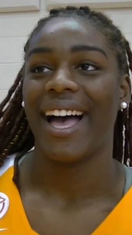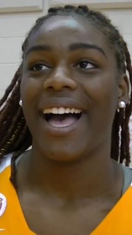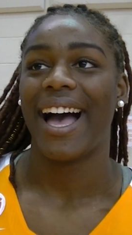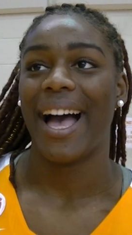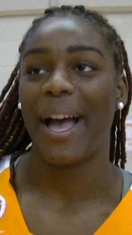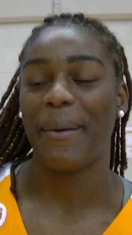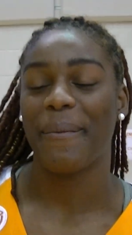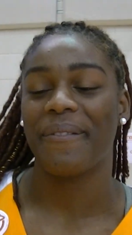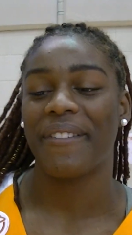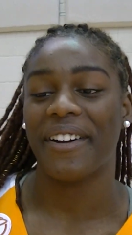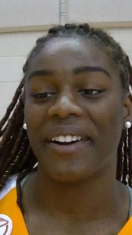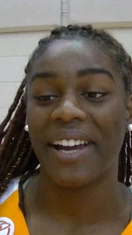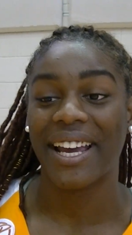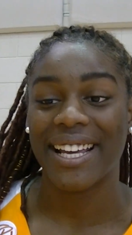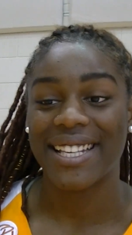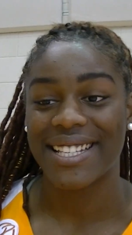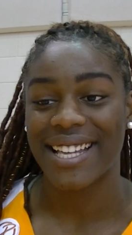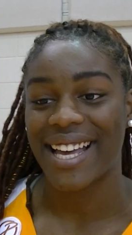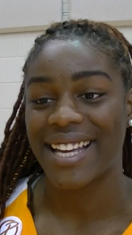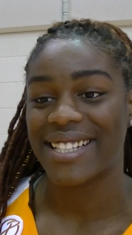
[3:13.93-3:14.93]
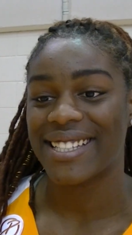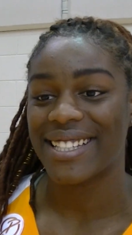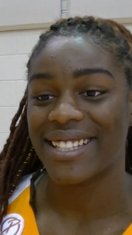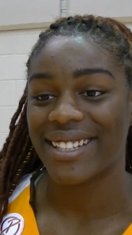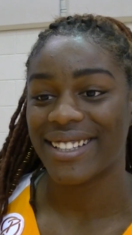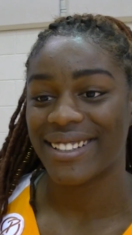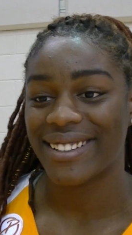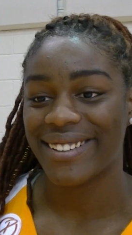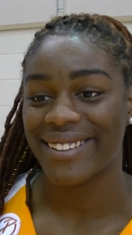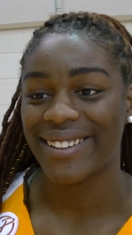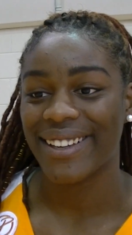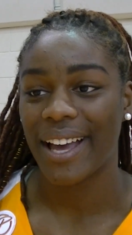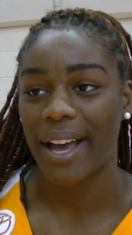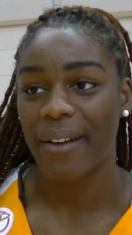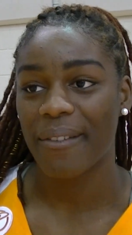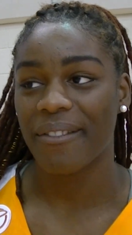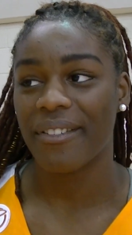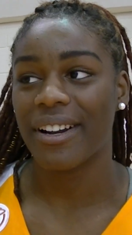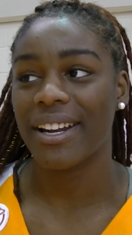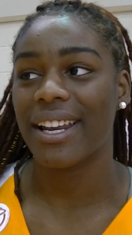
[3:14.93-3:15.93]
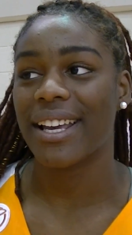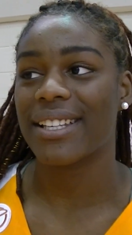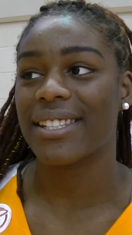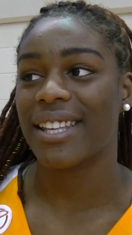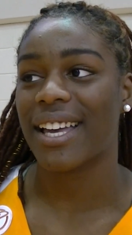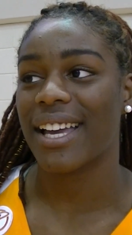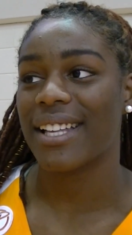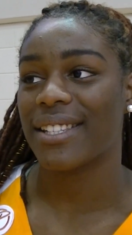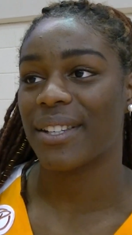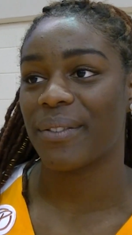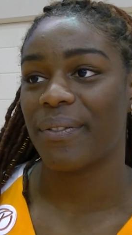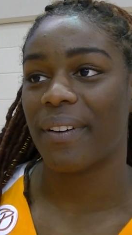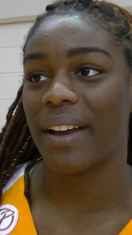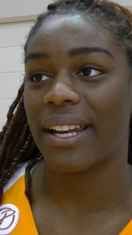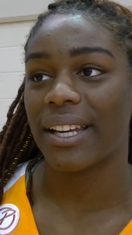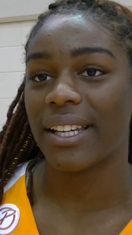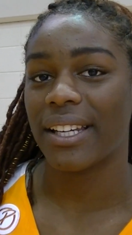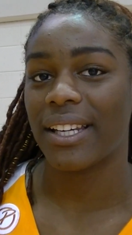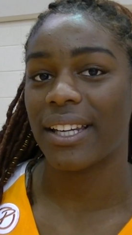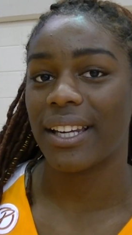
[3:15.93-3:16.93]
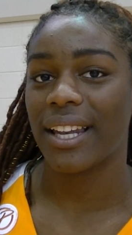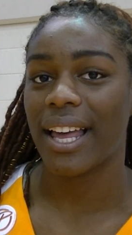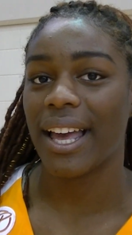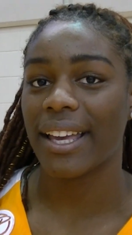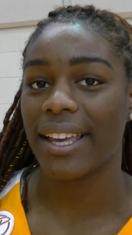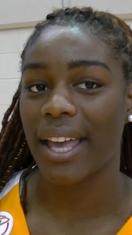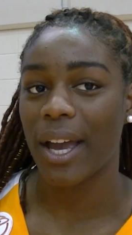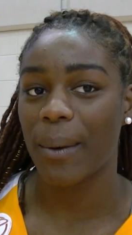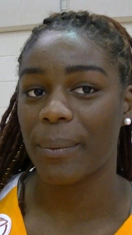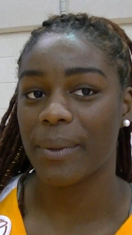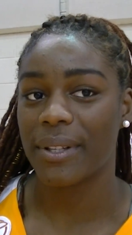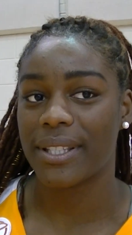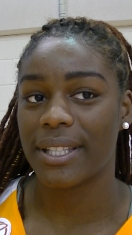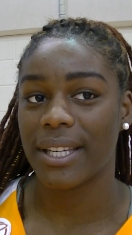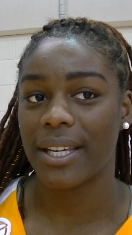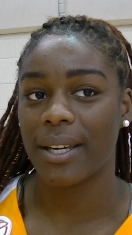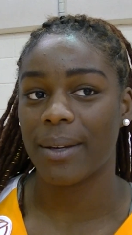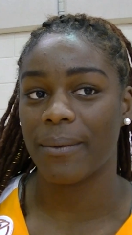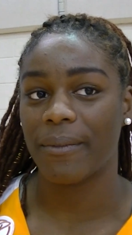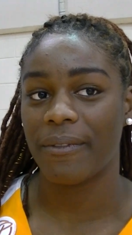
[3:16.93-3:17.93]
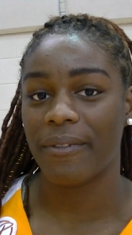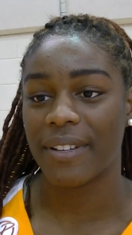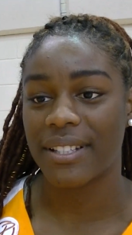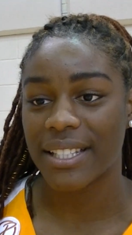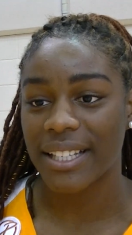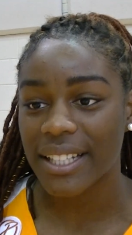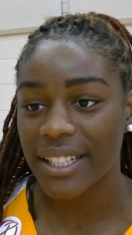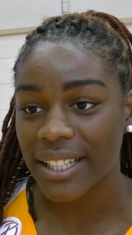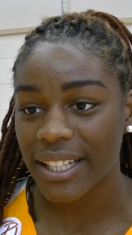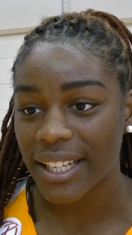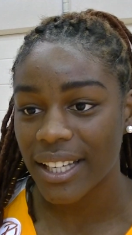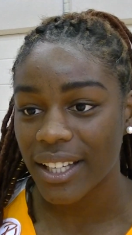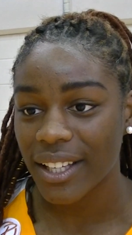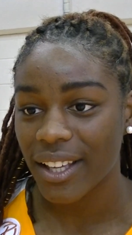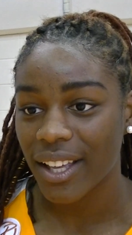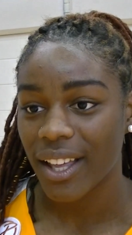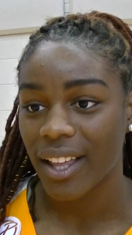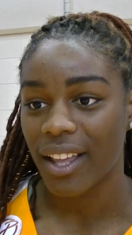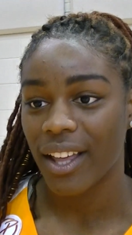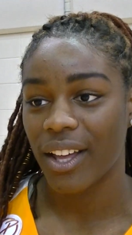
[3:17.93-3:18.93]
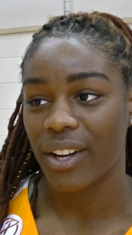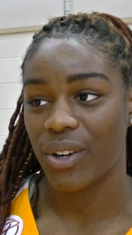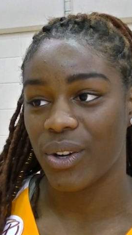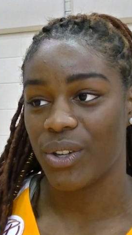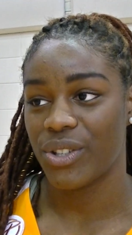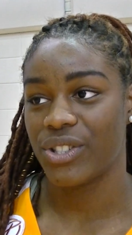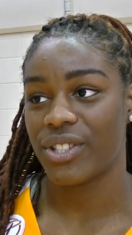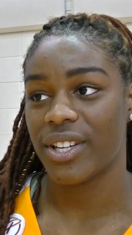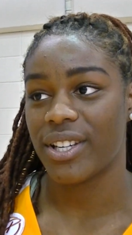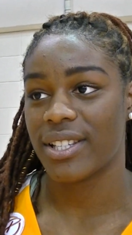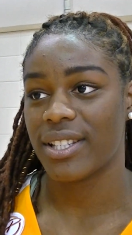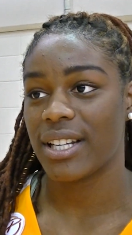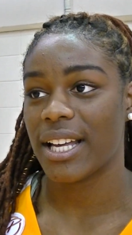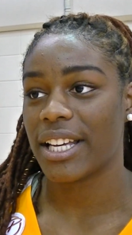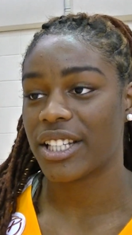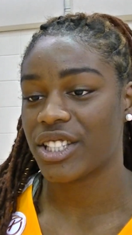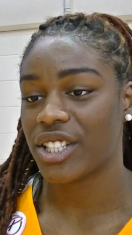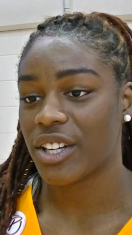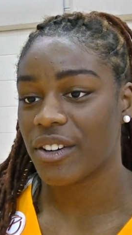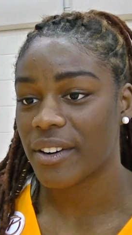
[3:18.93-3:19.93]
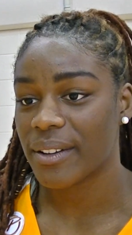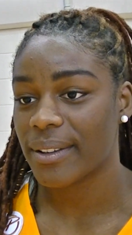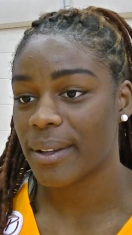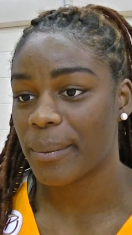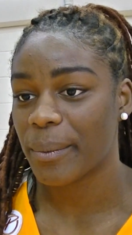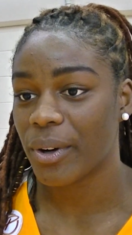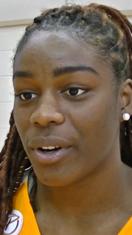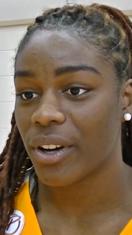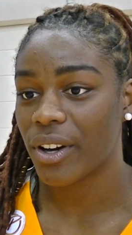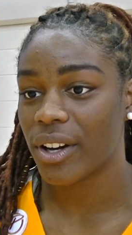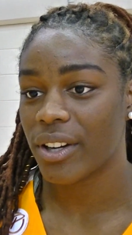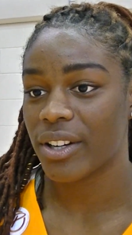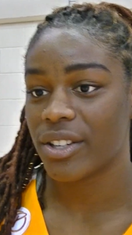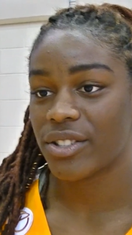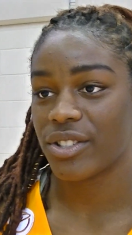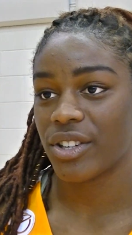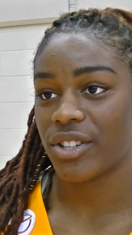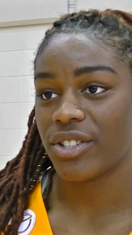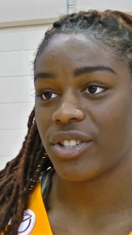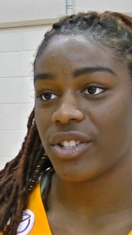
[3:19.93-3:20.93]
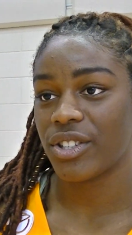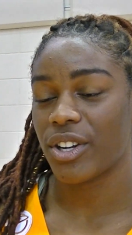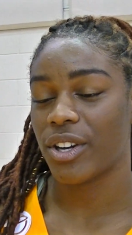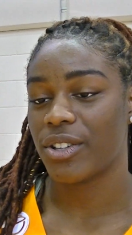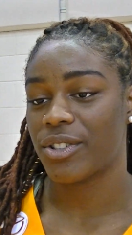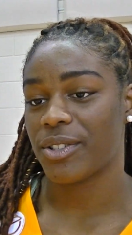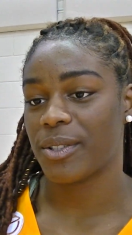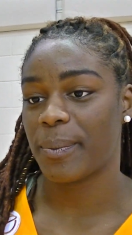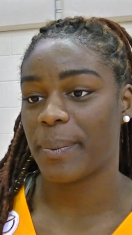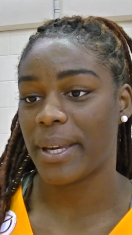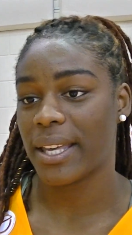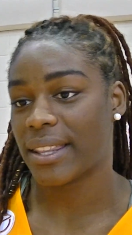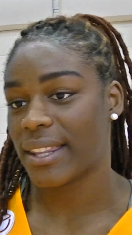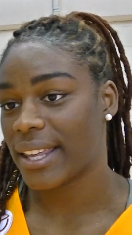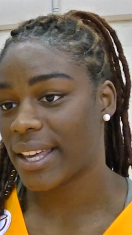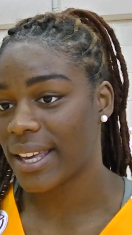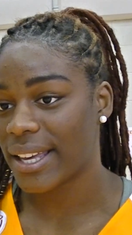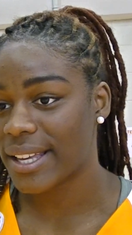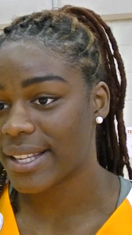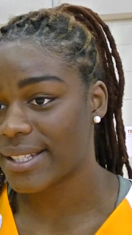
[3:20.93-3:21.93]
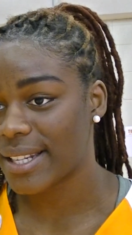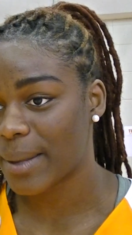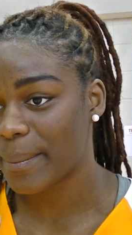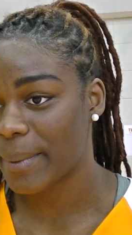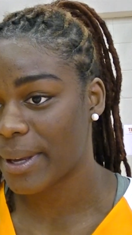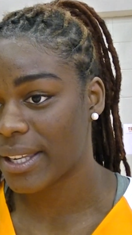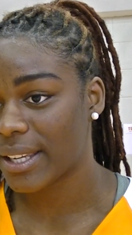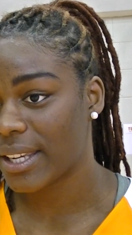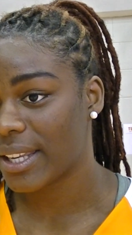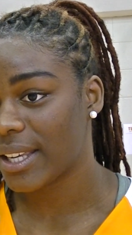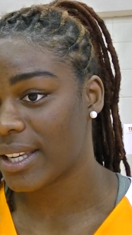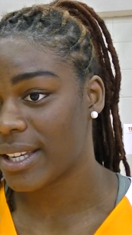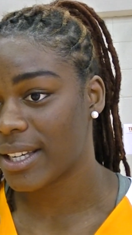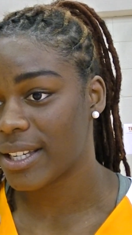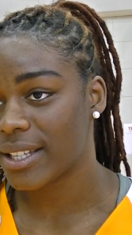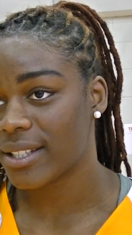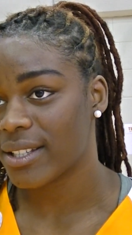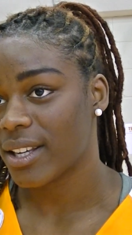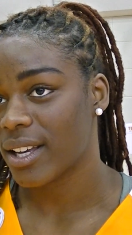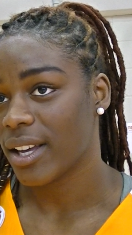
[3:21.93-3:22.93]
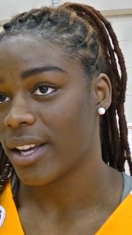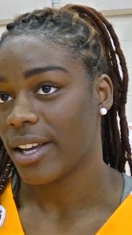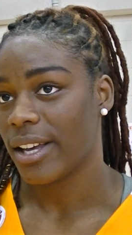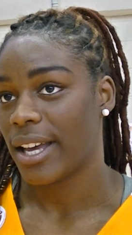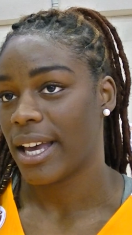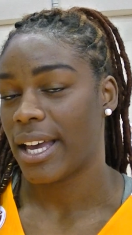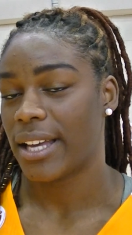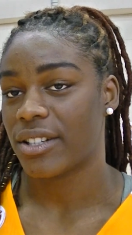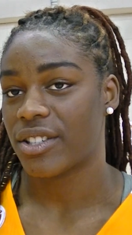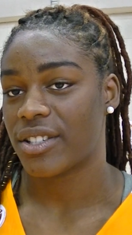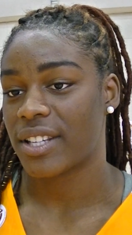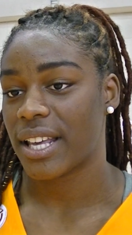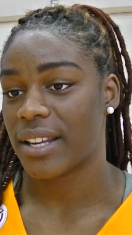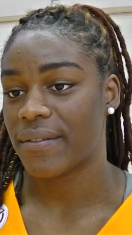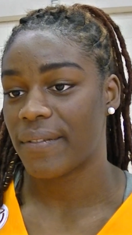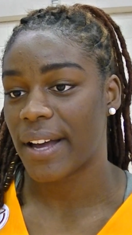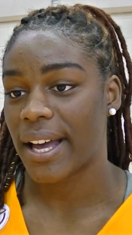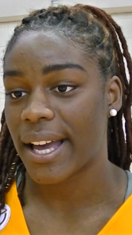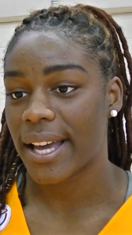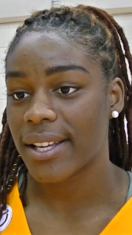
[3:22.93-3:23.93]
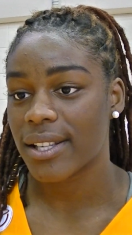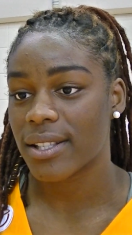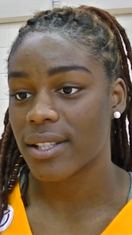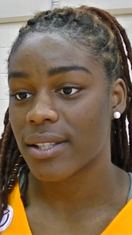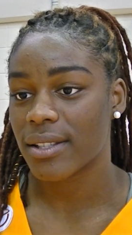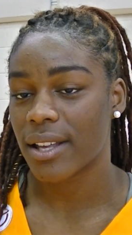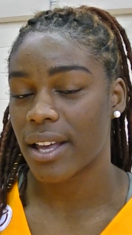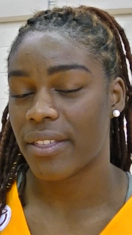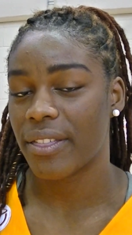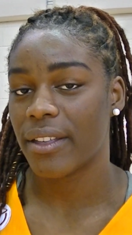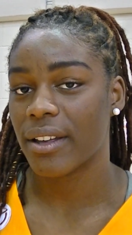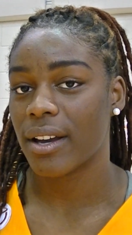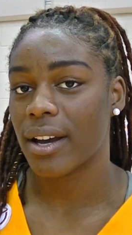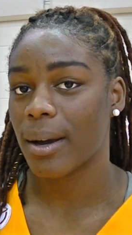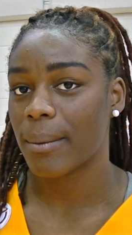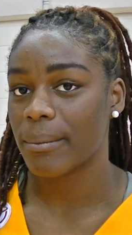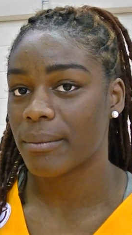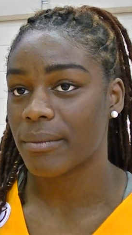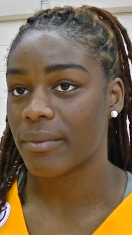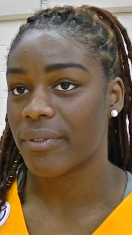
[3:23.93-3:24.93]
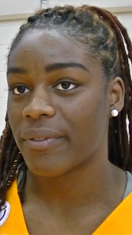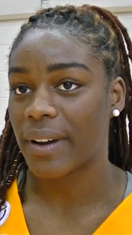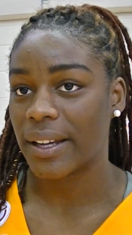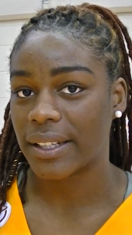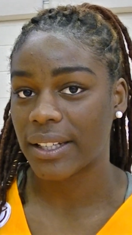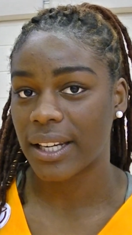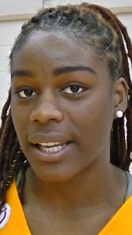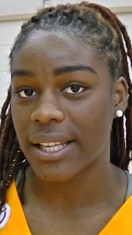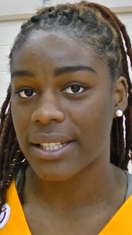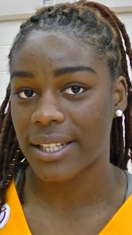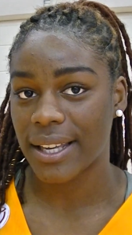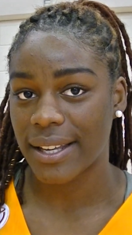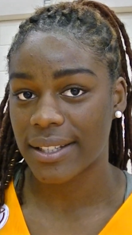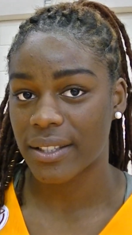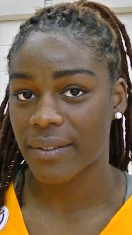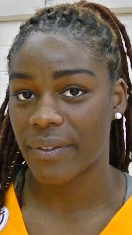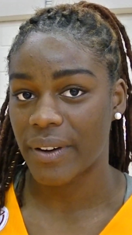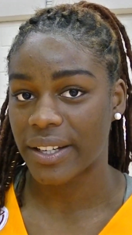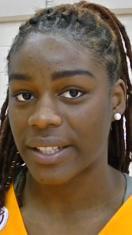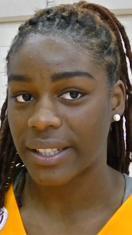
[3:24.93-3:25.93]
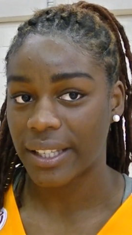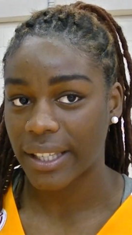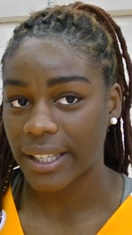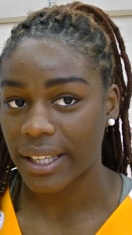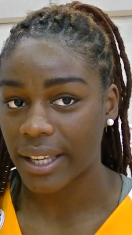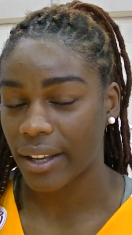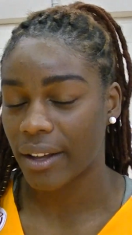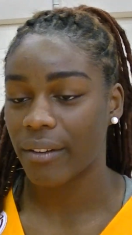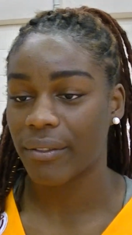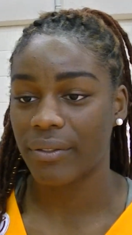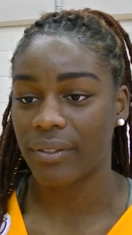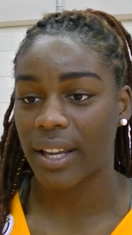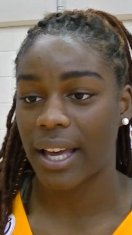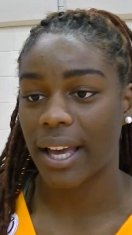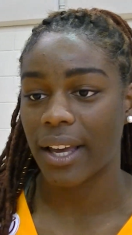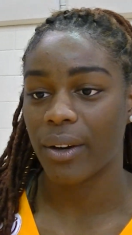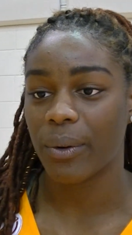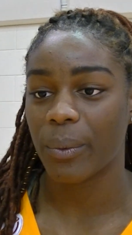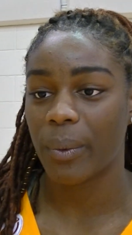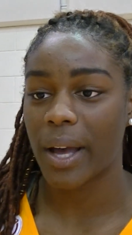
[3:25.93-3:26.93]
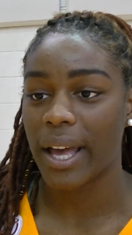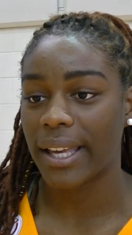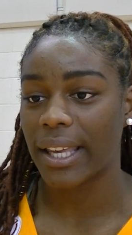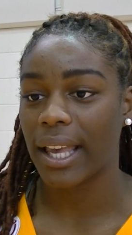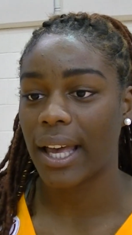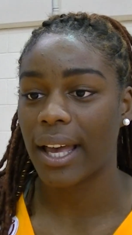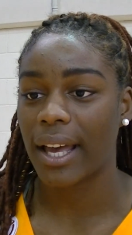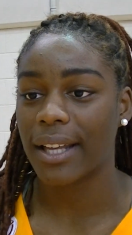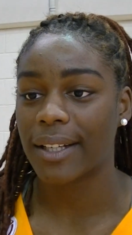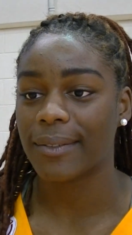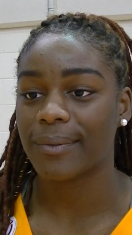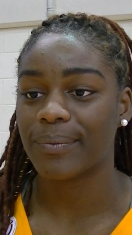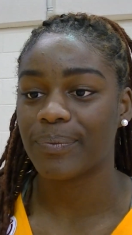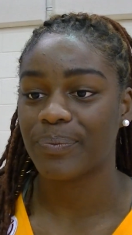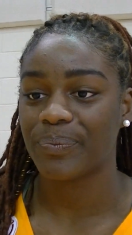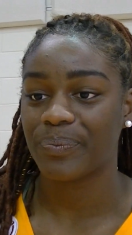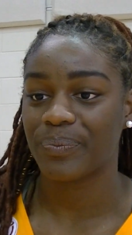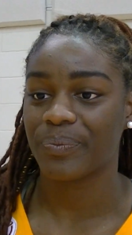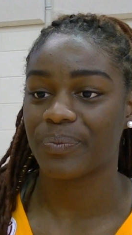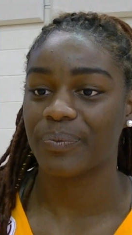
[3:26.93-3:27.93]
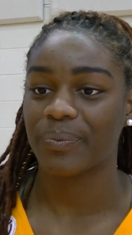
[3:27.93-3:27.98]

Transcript: I'm very excited. I'm really excited to finally like help the team physically and not just like cheering them on and just you know just being the ears they may need and just advice. I think I'm finally excited to finally give like what I can.